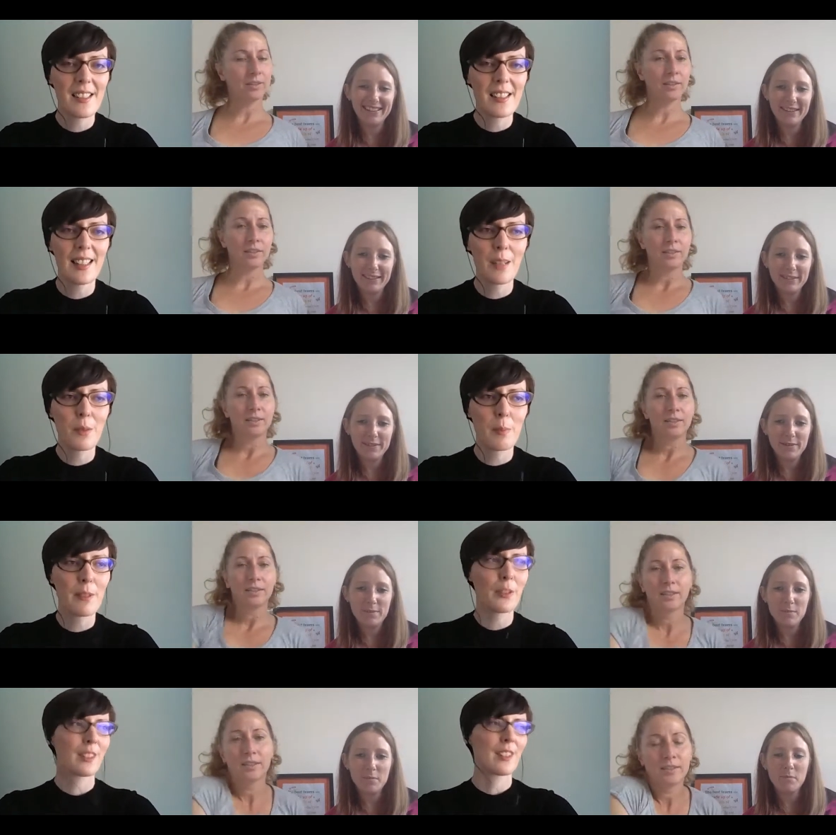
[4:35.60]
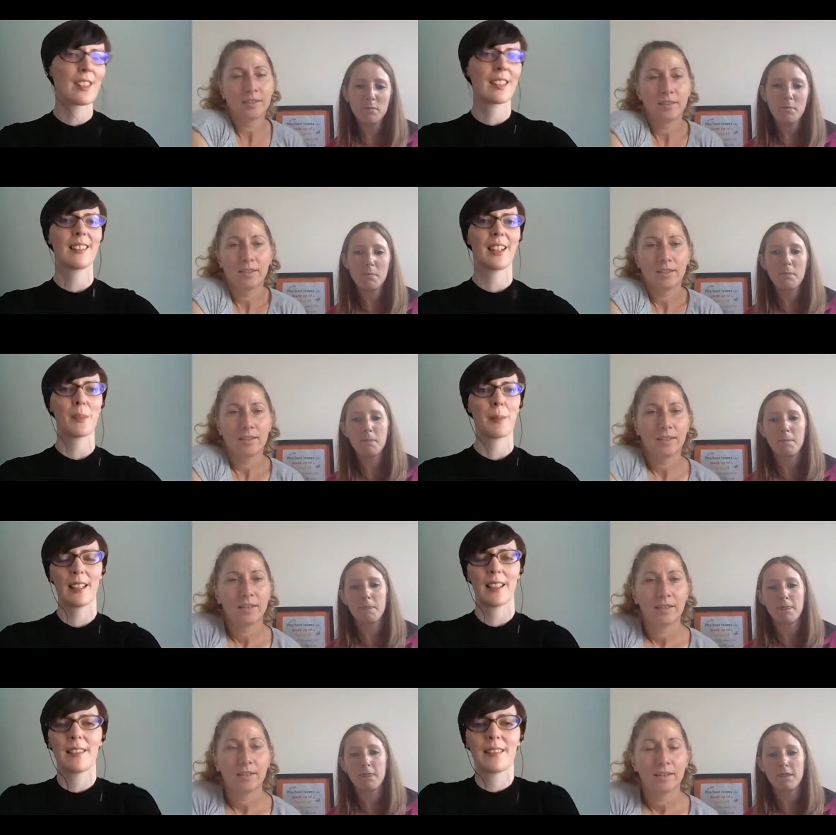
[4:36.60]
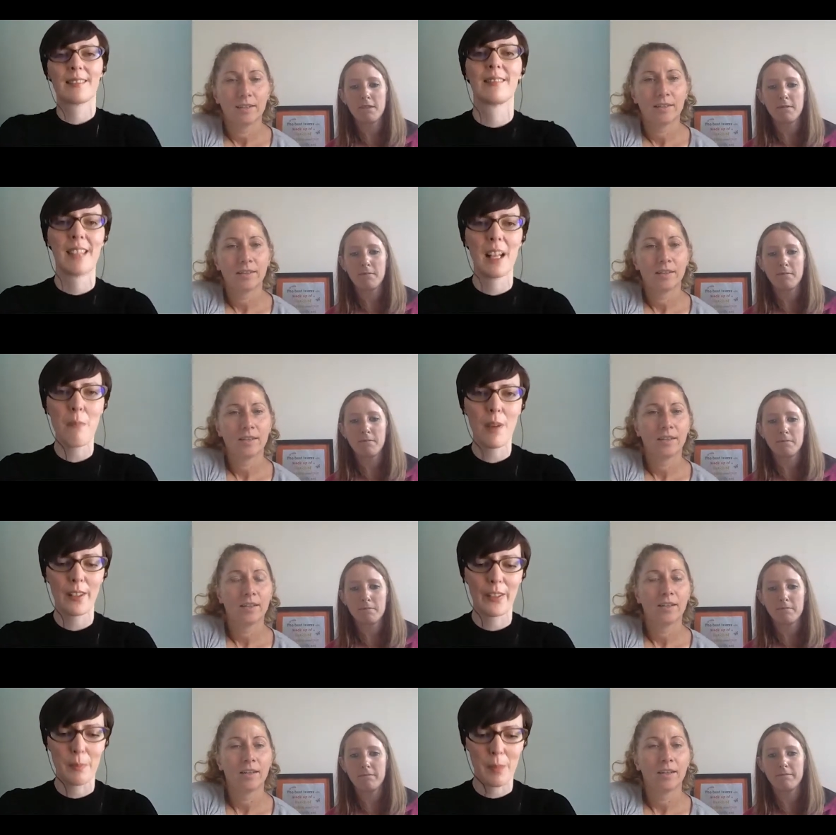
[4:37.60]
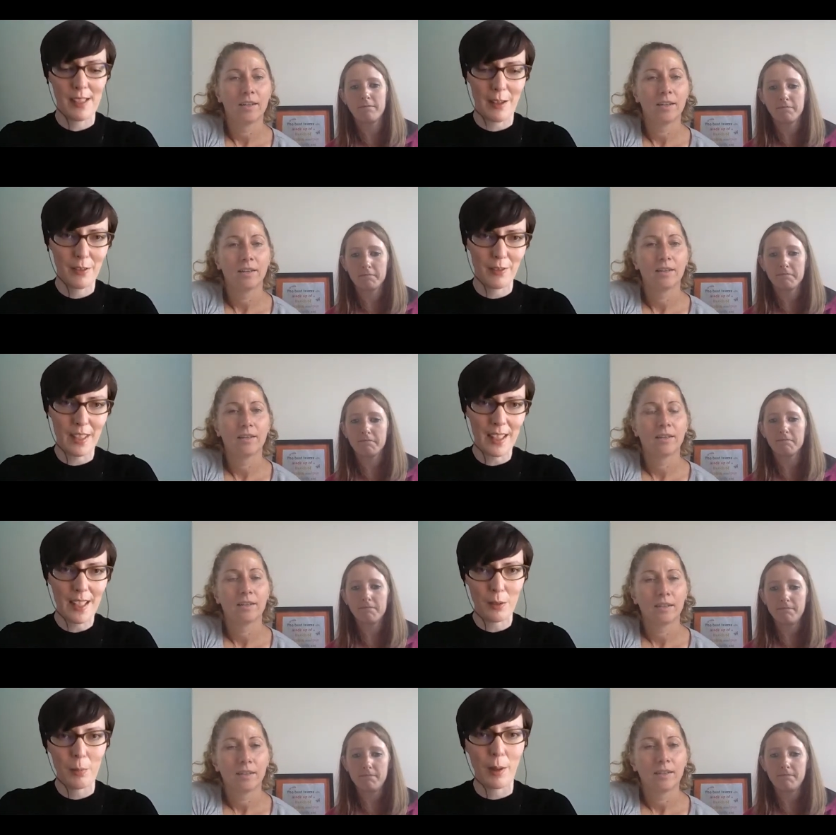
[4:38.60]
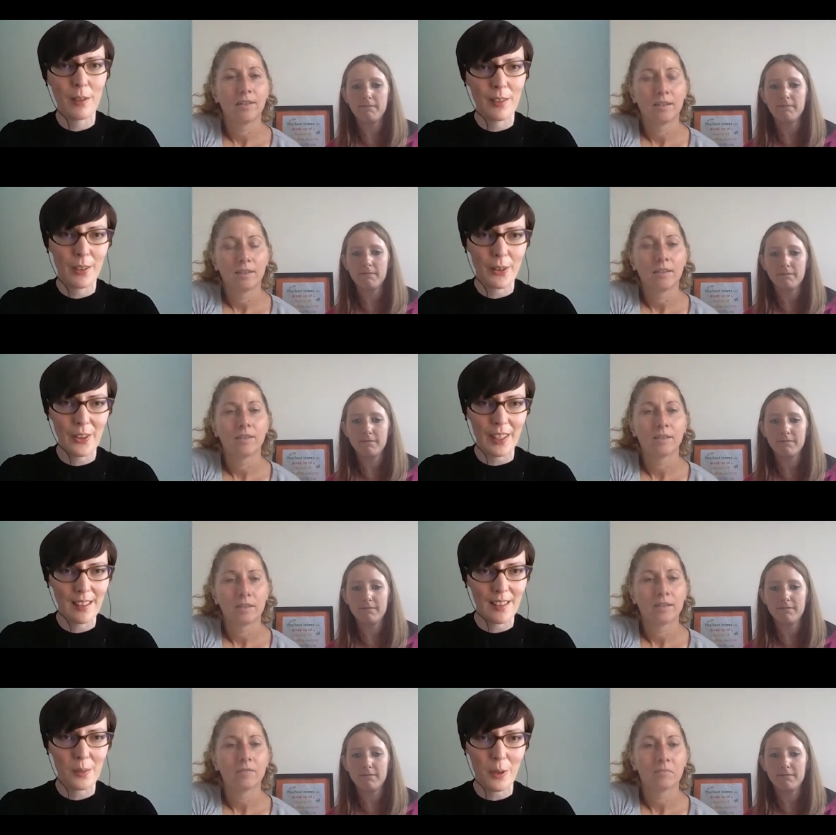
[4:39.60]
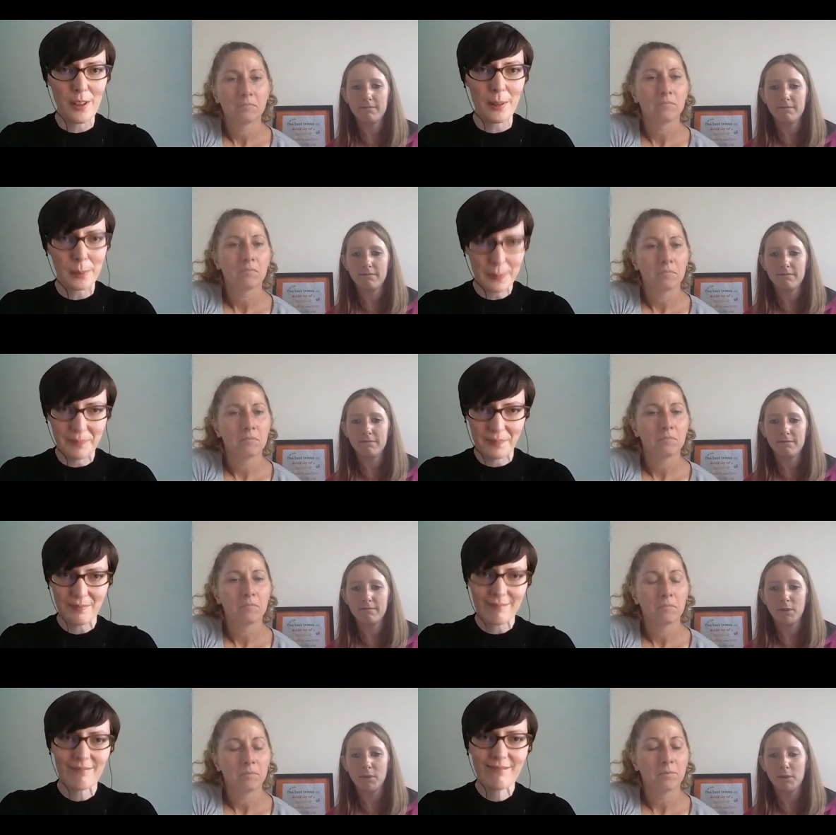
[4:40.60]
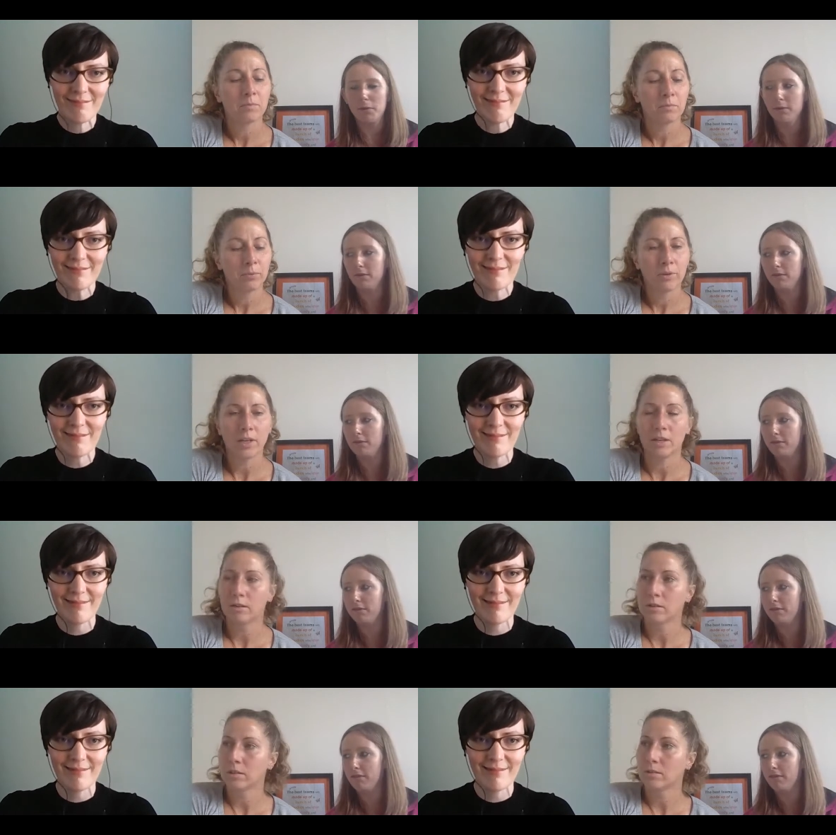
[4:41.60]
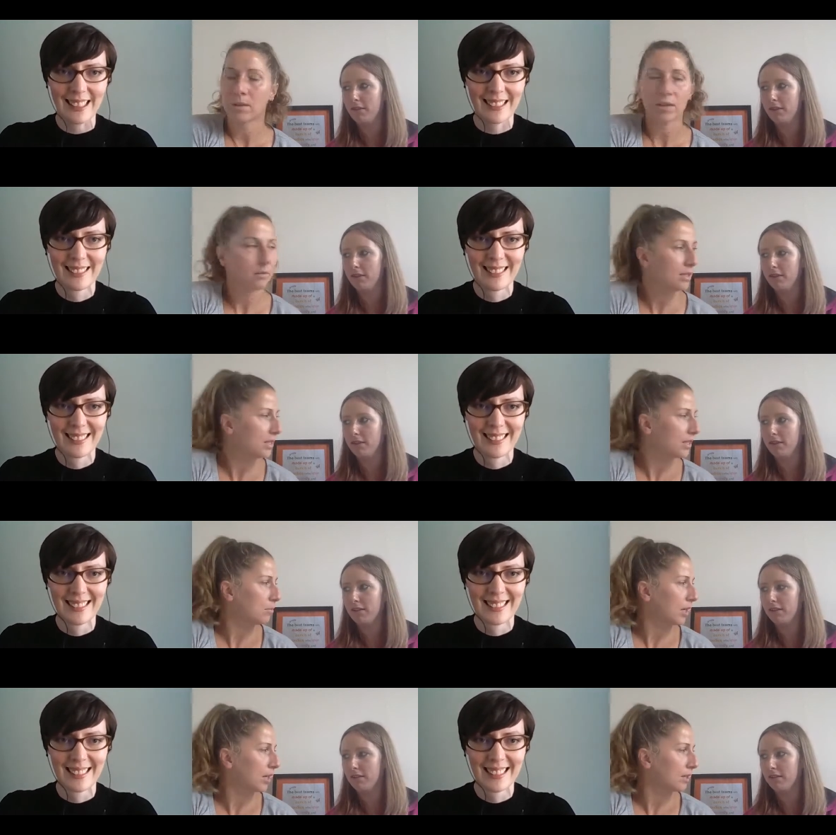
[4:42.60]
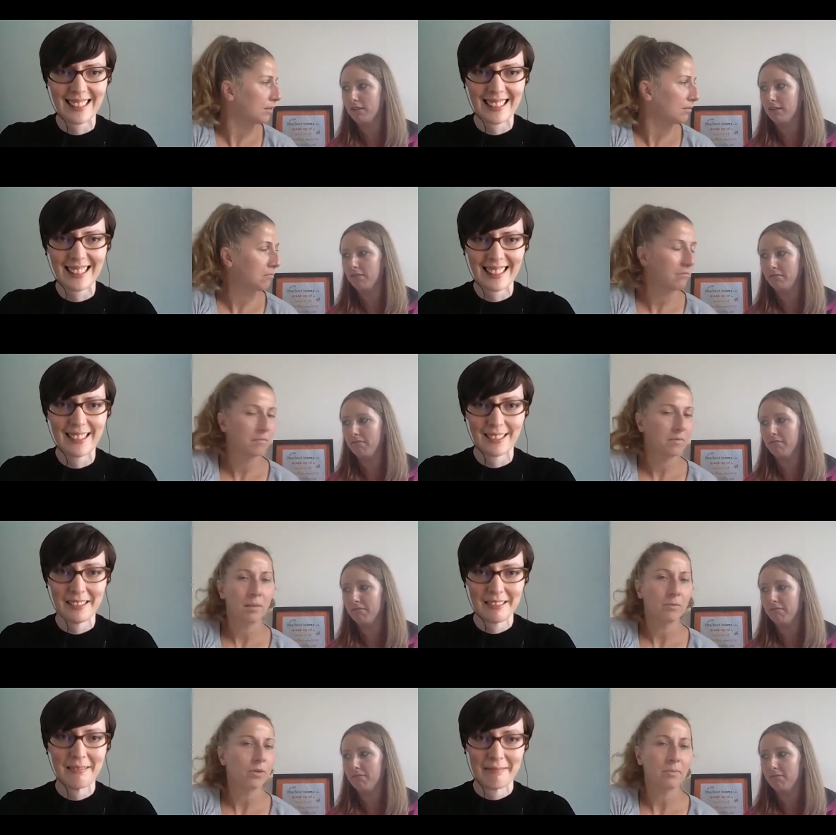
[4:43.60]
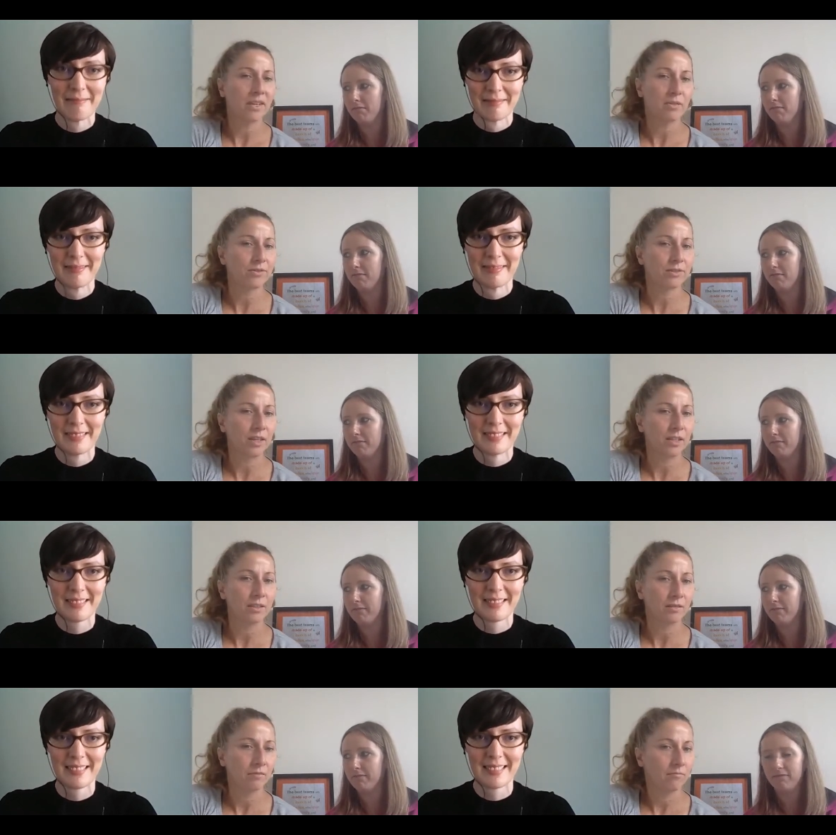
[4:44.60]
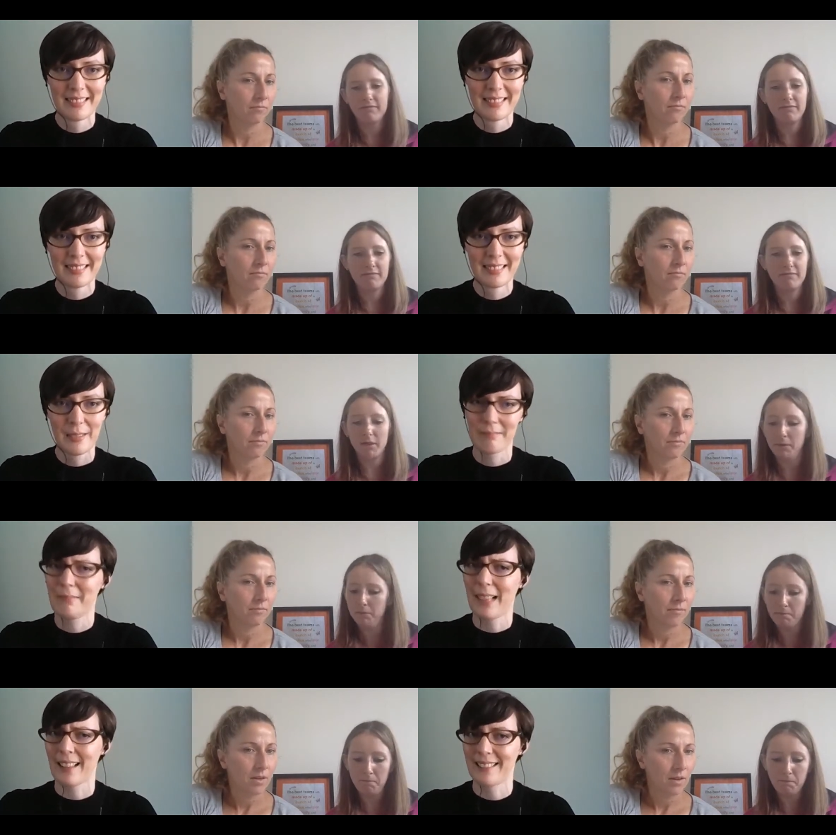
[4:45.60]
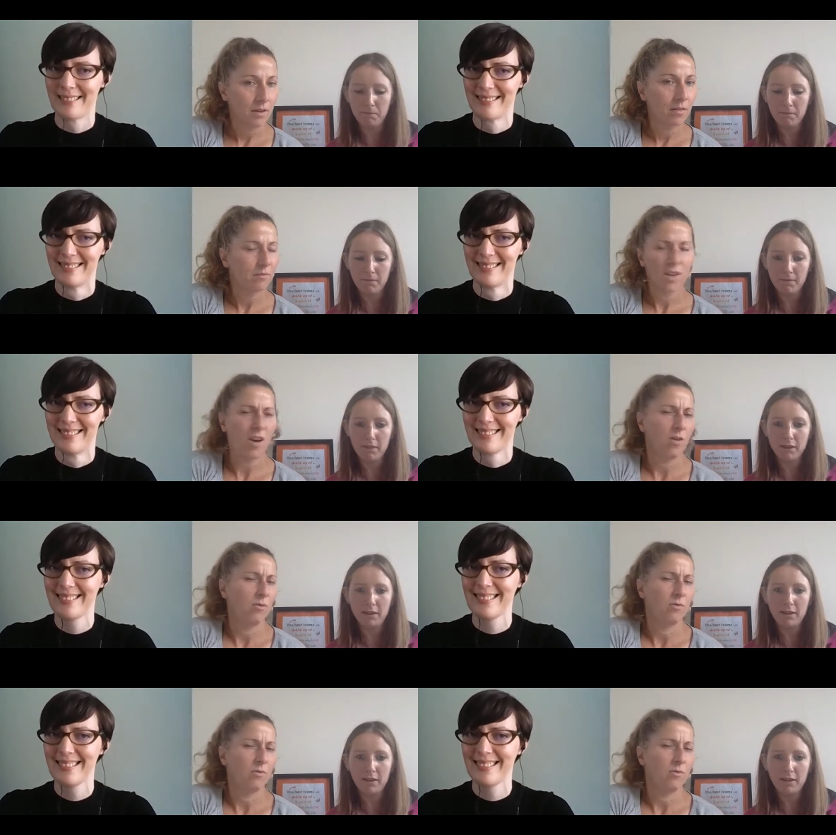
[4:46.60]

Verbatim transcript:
Speaker 1: think it would be fun to go back and immerse myself in either or both of those things to spot up.
Speaker 2: Cool, pretty good mastermind subject. I'm hmm, sure nobody else has done it. No. No.